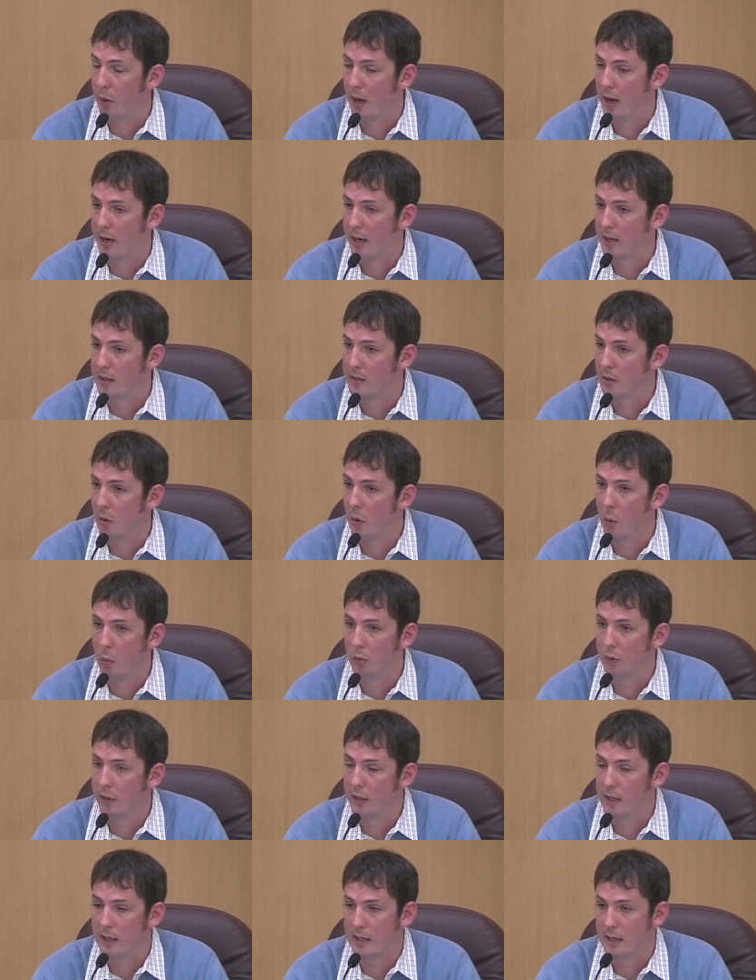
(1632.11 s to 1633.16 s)
products
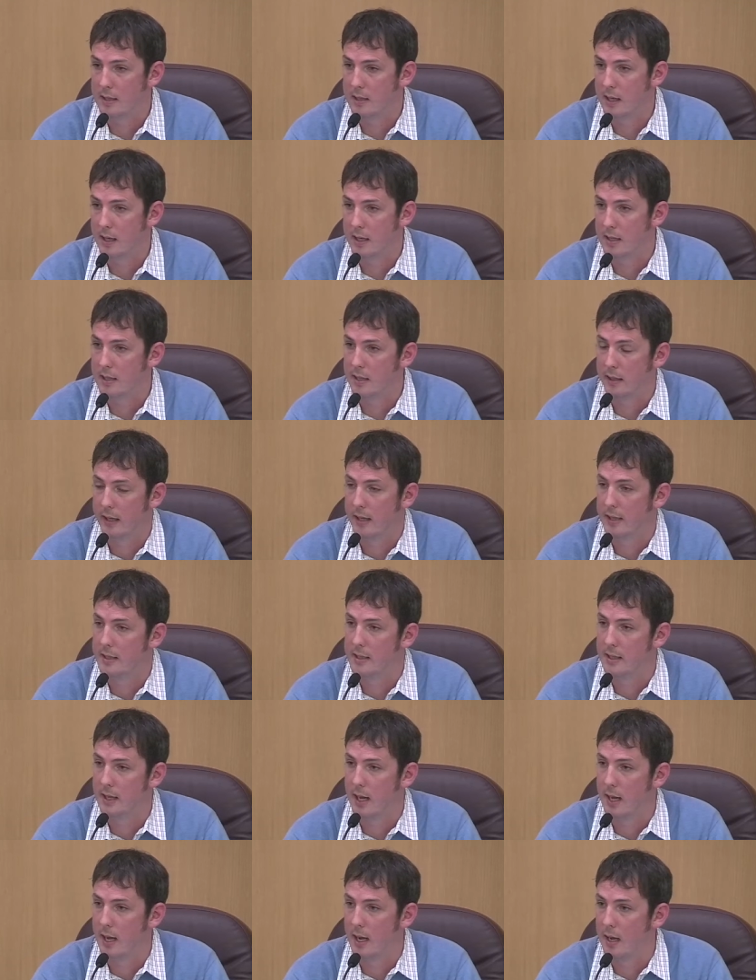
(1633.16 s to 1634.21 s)
only exist, let's
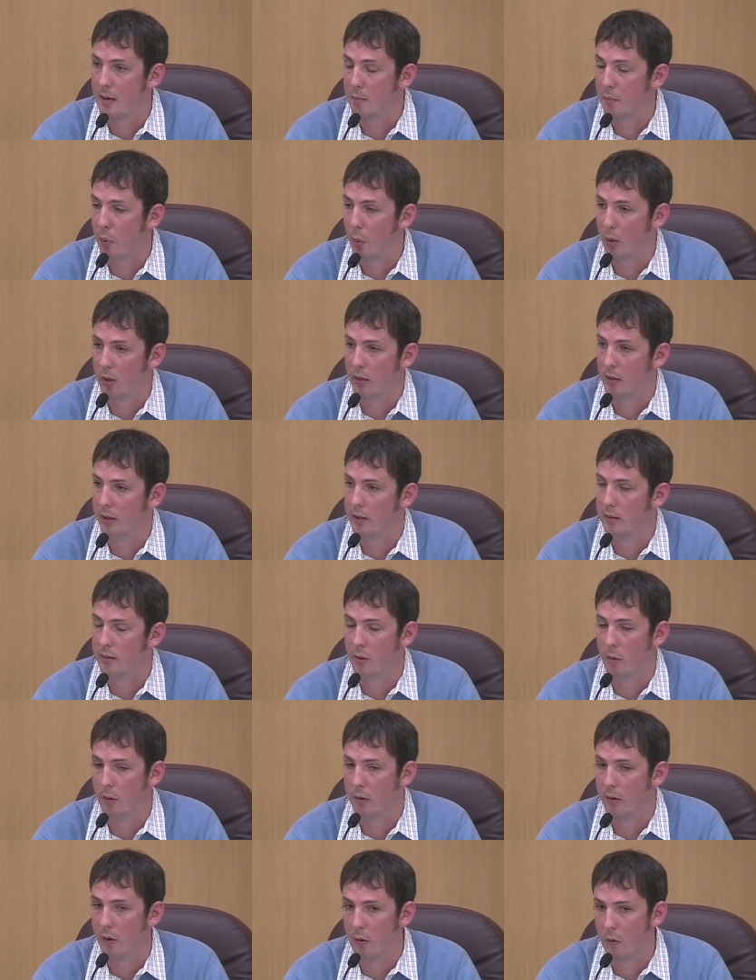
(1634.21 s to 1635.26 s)
say, in Portland
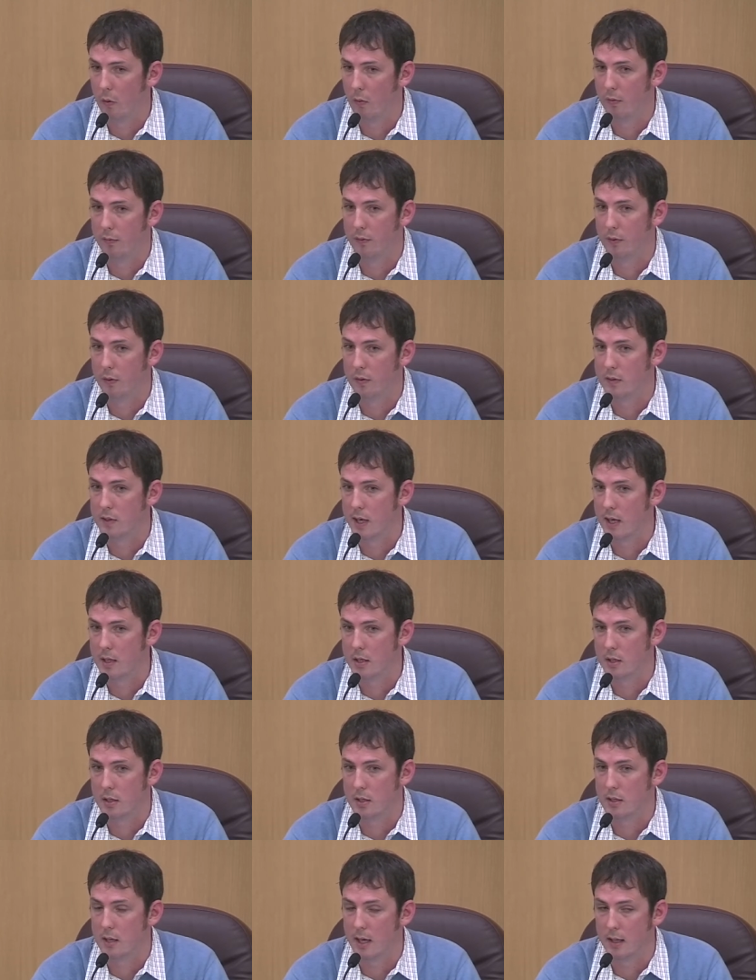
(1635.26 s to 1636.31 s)
or in a Whole Foods. That's
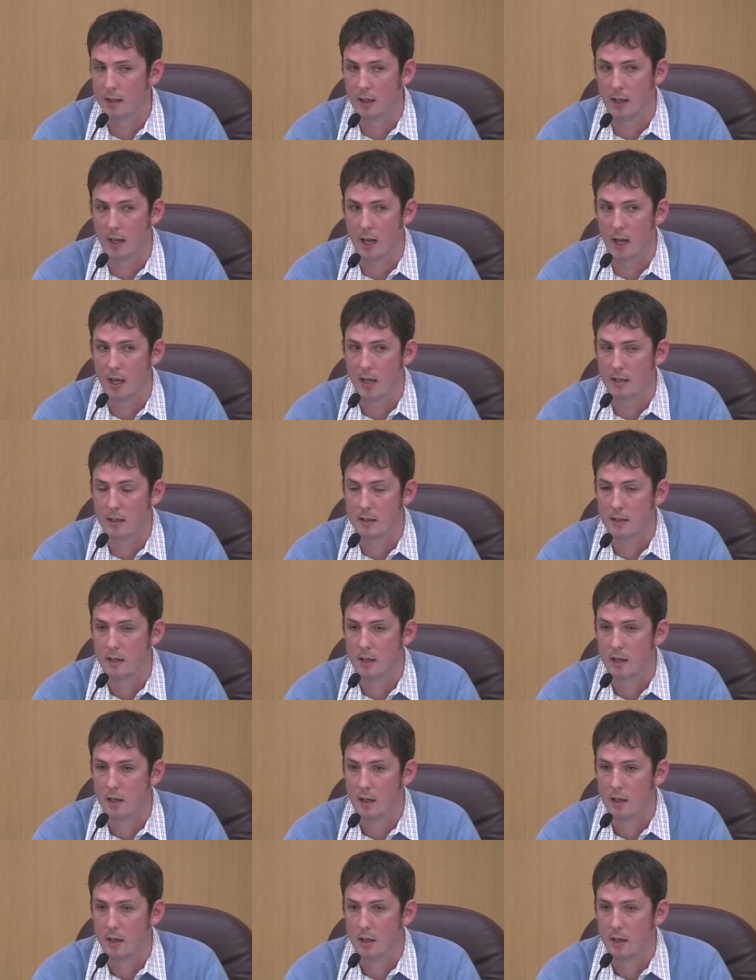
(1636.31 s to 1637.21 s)
just not the case.